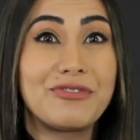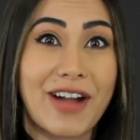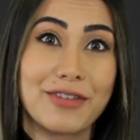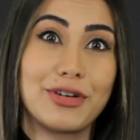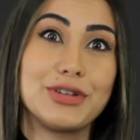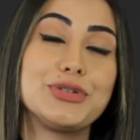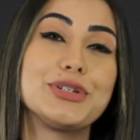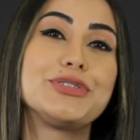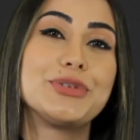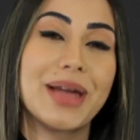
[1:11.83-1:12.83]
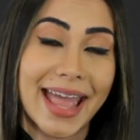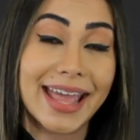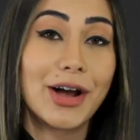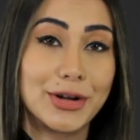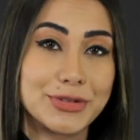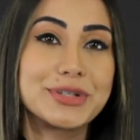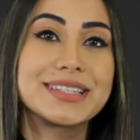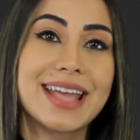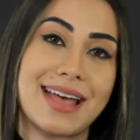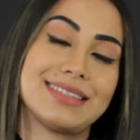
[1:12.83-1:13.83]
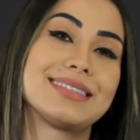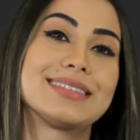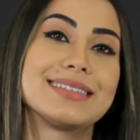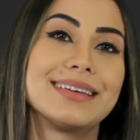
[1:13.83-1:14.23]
500 to 800 guests.